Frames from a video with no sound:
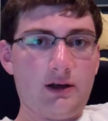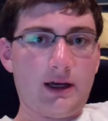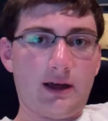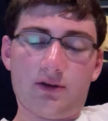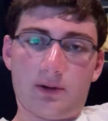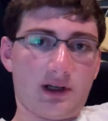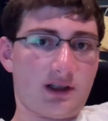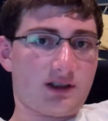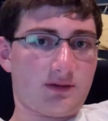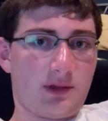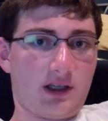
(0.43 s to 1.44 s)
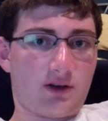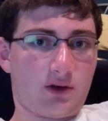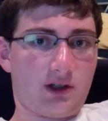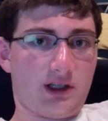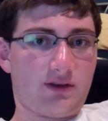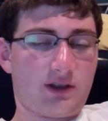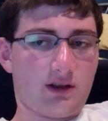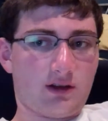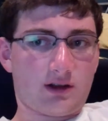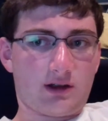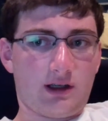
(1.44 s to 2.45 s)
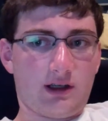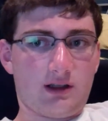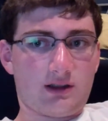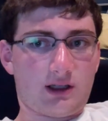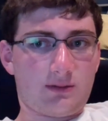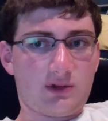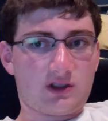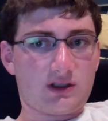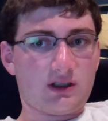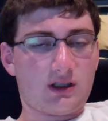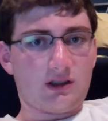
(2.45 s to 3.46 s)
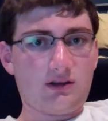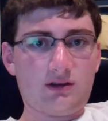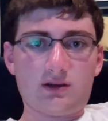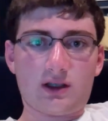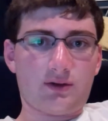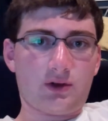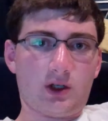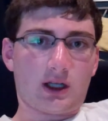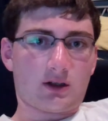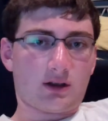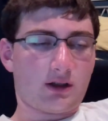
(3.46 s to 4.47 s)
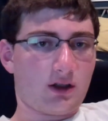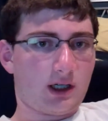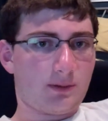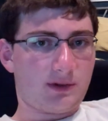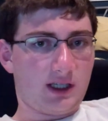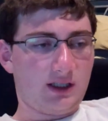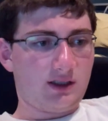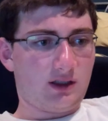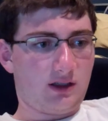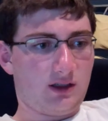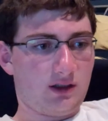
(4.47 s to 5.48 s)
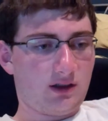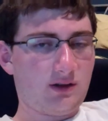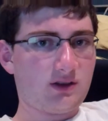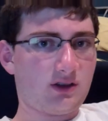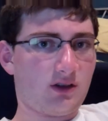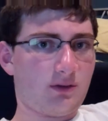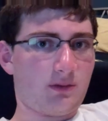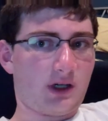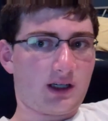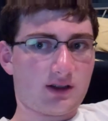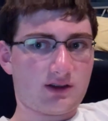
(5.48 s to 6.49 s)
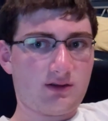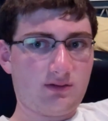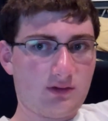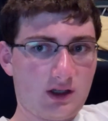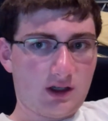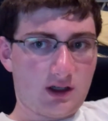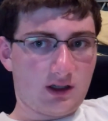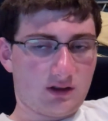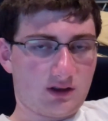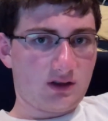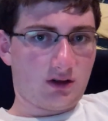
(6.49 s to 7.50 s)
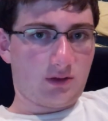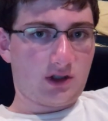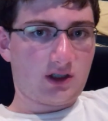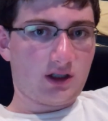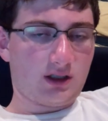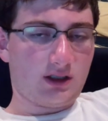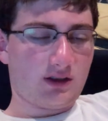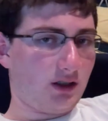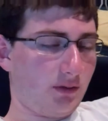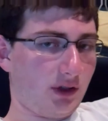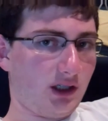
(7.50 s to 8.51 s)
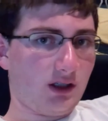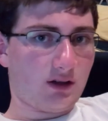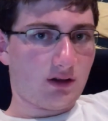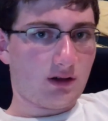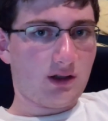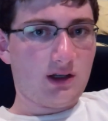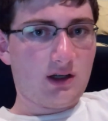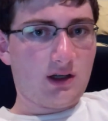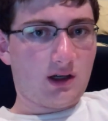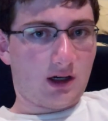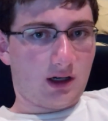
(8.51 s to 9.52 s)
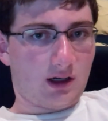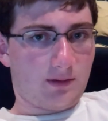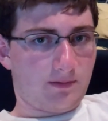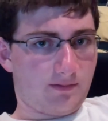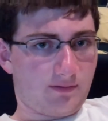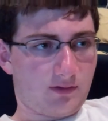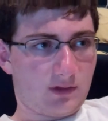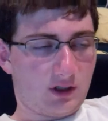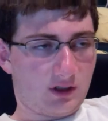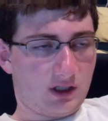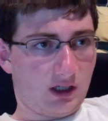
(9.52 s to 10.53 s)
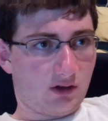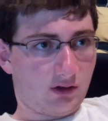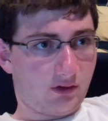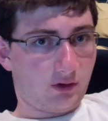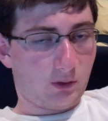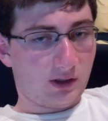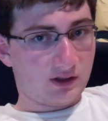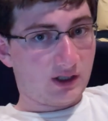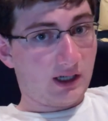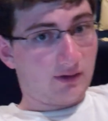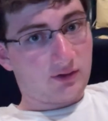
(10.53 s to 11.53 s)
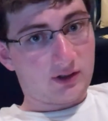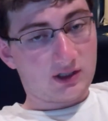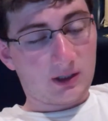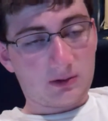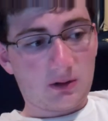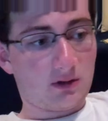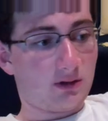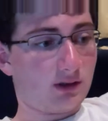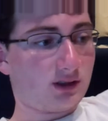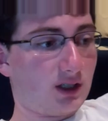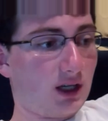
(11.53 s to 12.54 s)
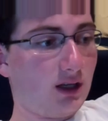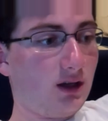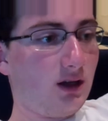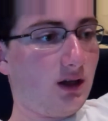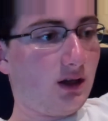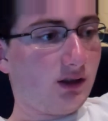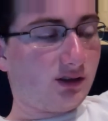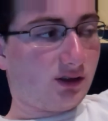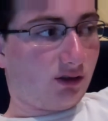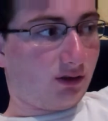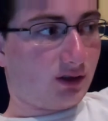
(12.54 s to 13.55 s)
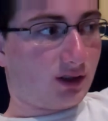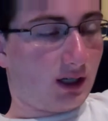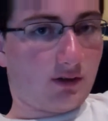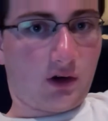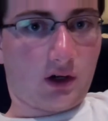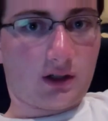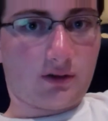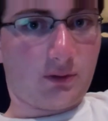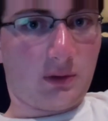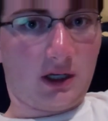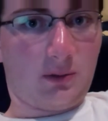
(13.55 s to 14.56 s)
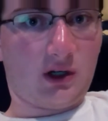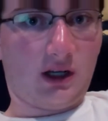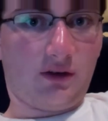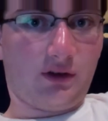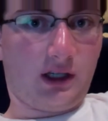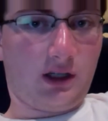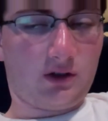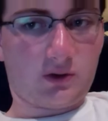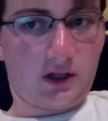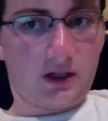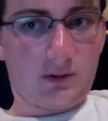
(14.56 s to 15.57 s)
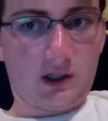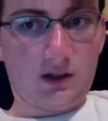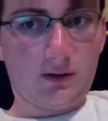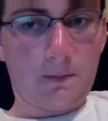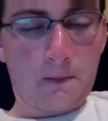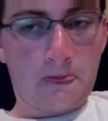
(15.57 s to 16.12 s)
Hey everybody, this is me, Throwingknifekiller, and I'm just going to give you another little update here. So, my cousin is still in Michigan. He's going to be here until the Wednesday, after this upcoming Wednesday. So, it's kind of harder for me to put out videos with him here.